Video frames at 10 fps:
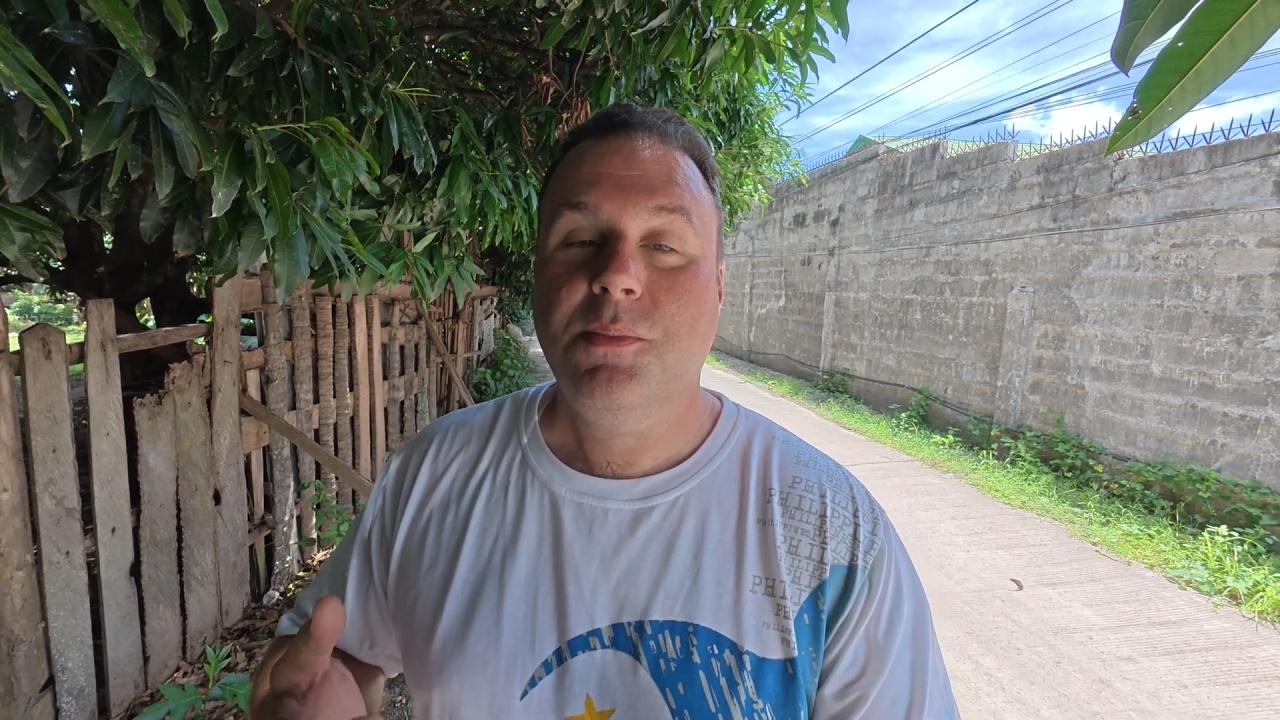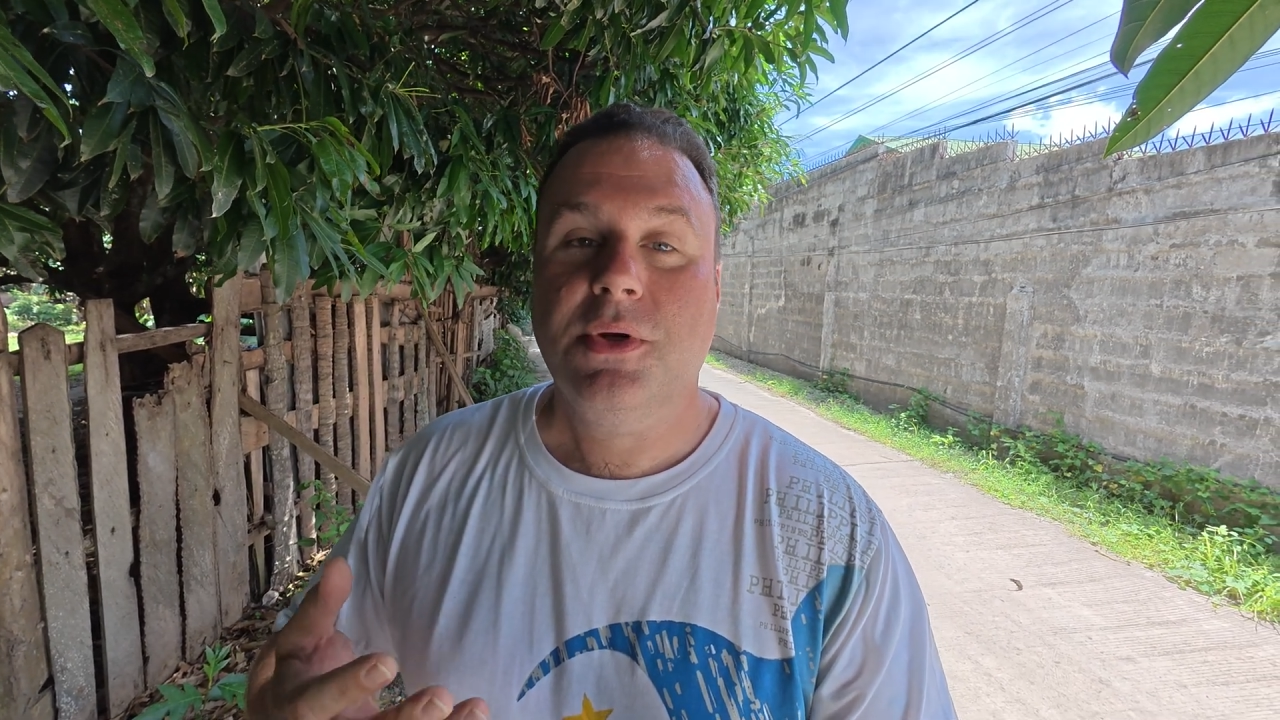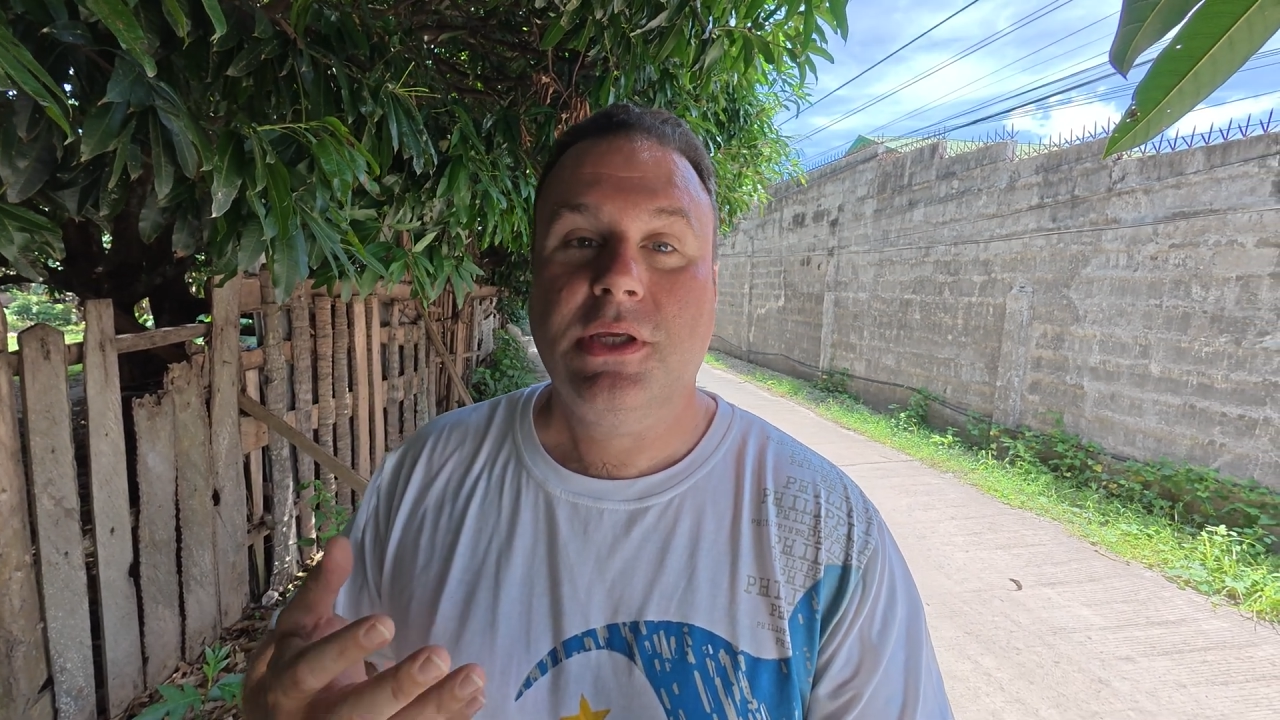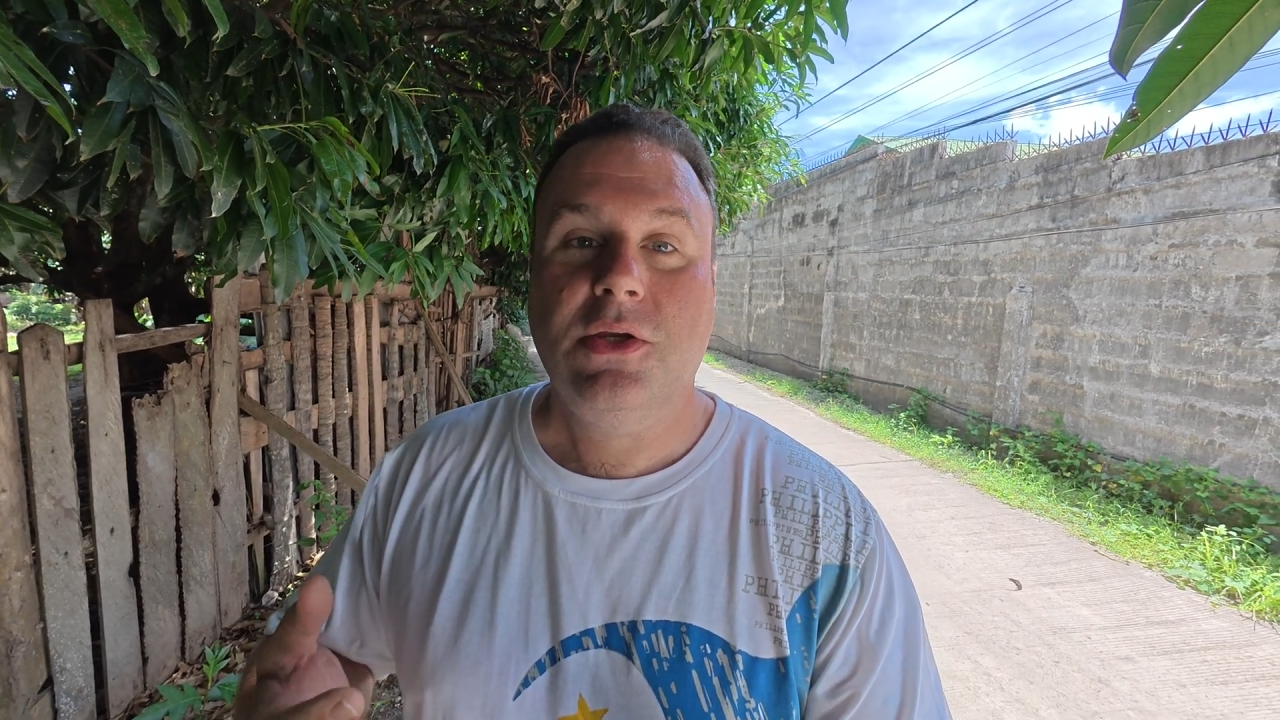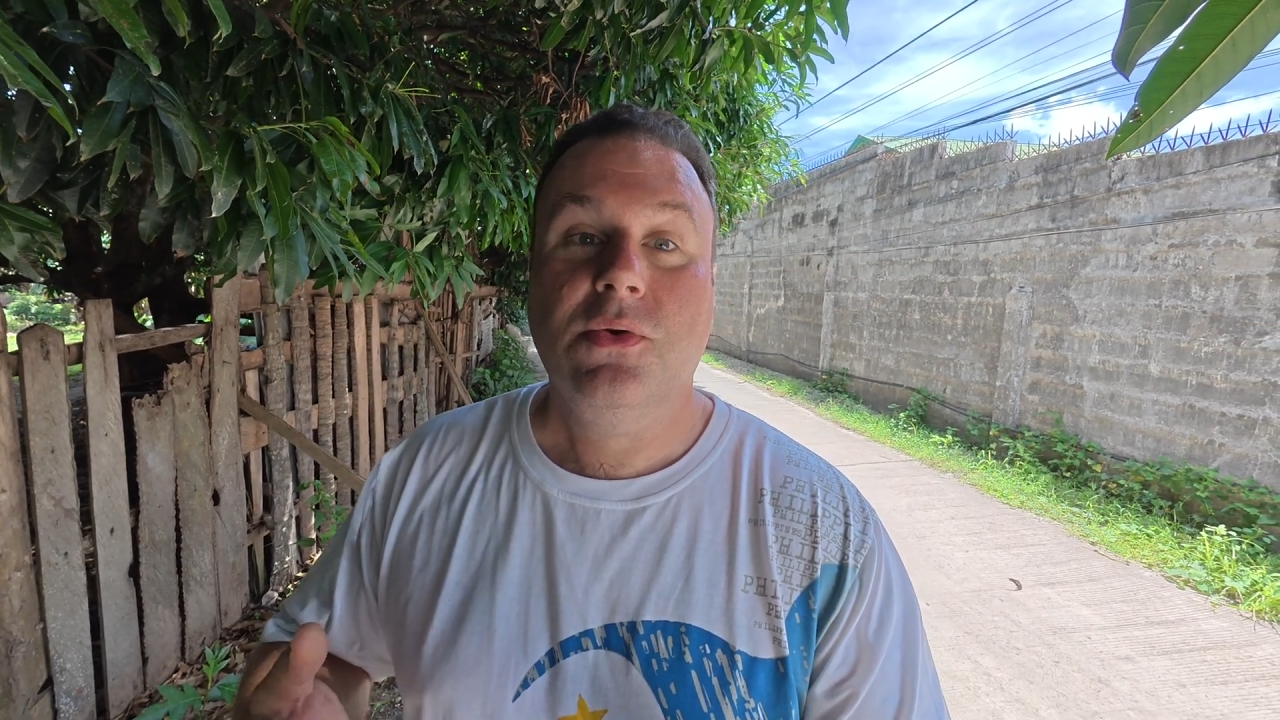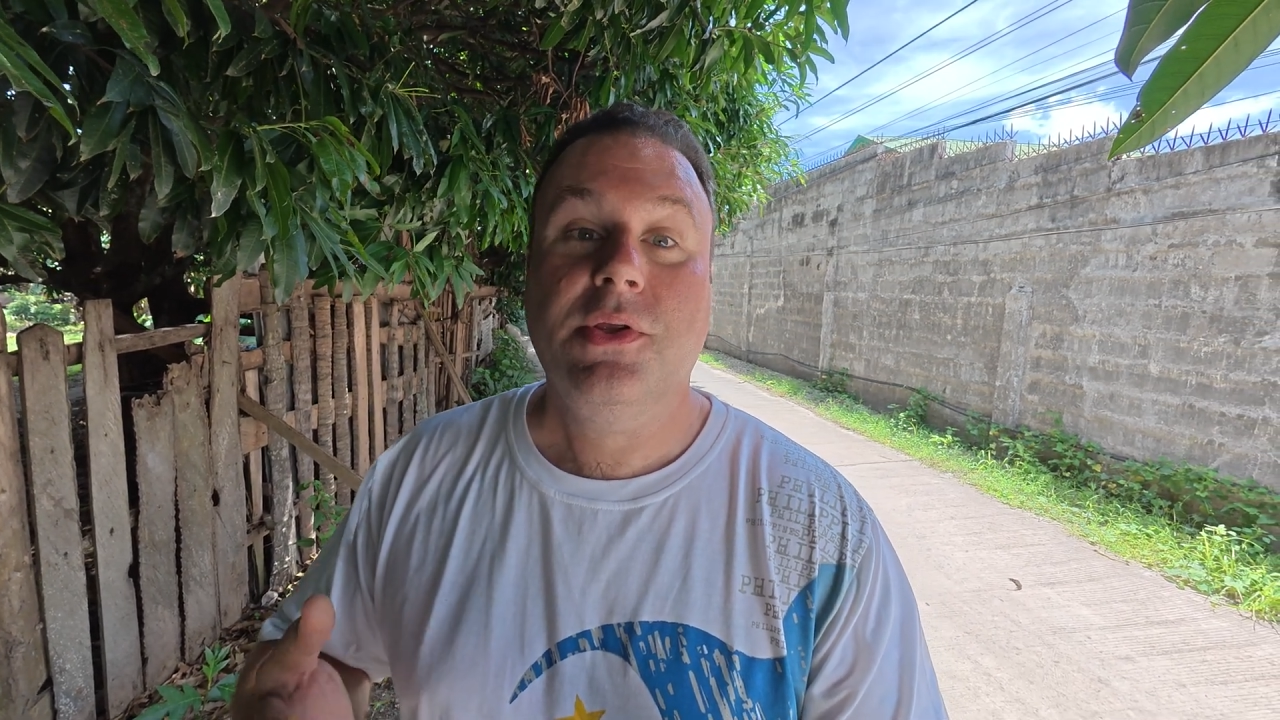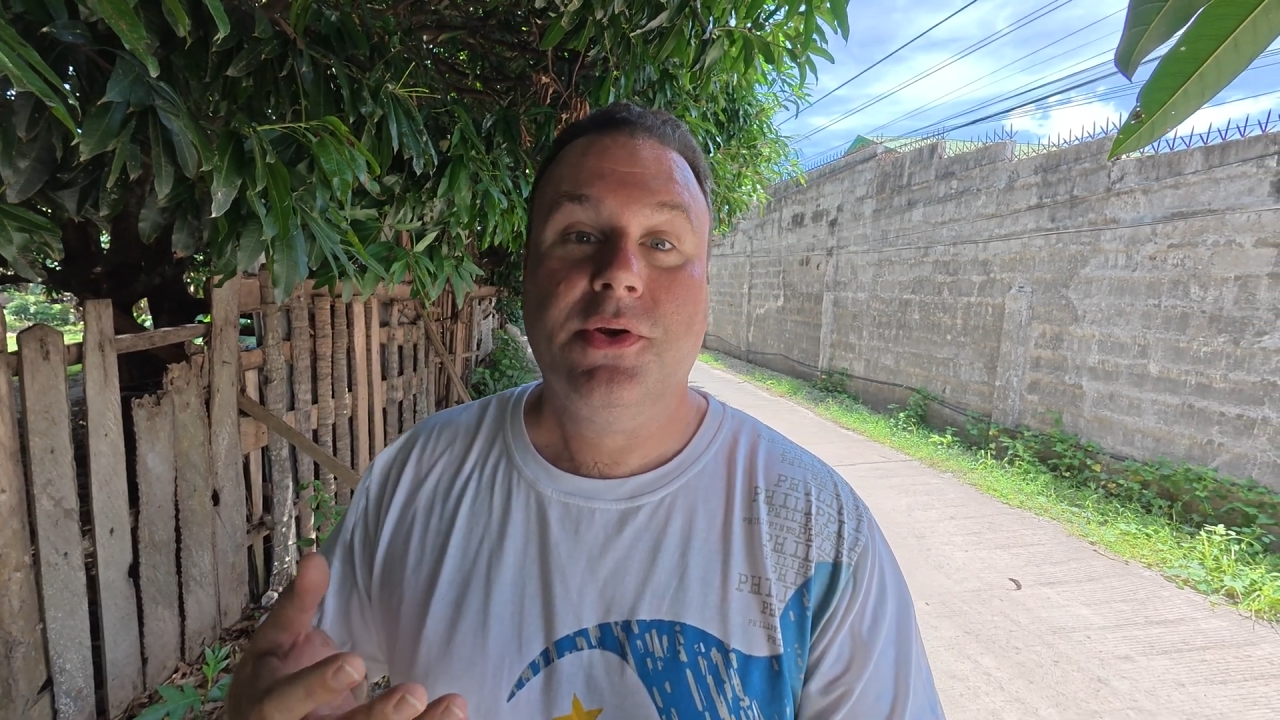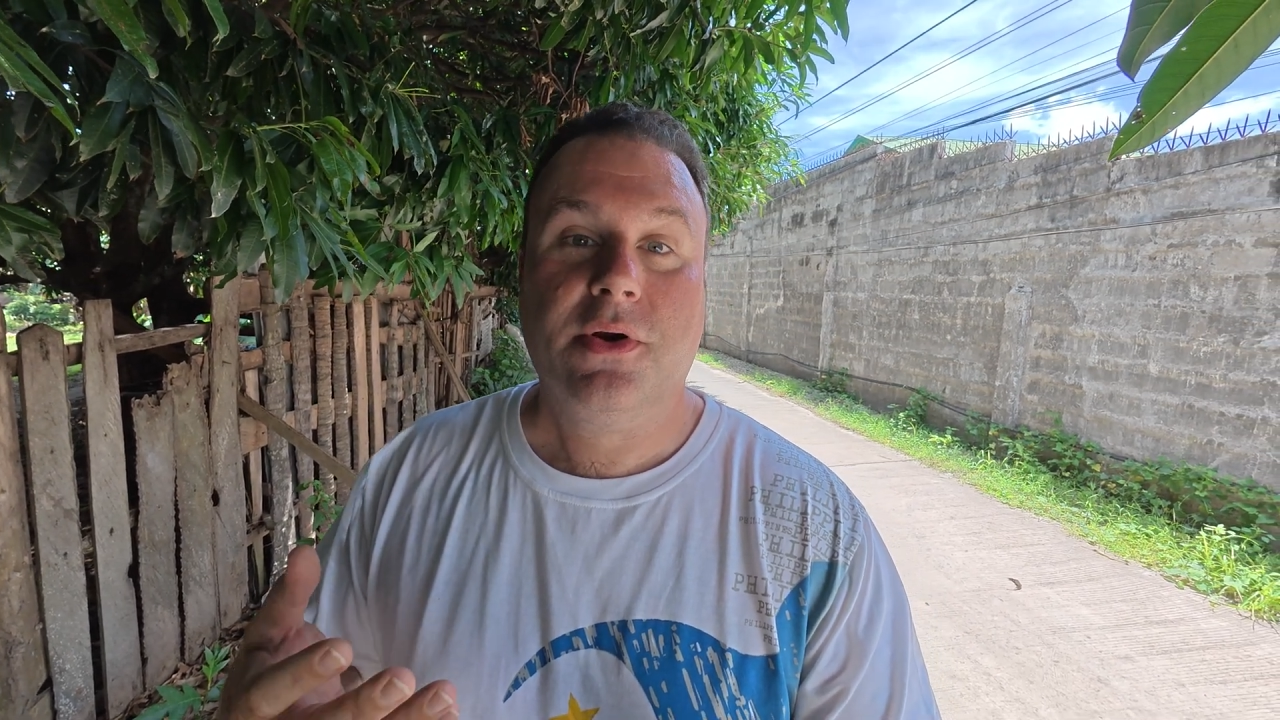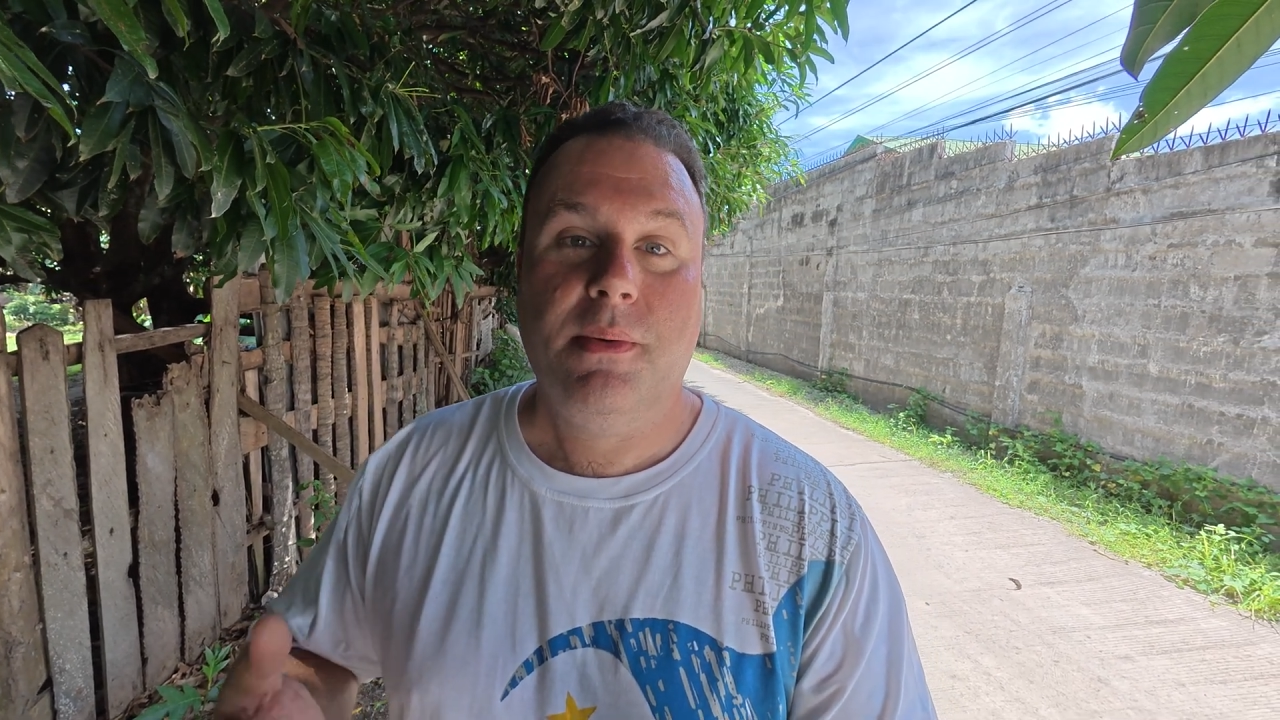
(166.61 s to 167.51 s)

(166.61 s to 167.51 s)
peculiar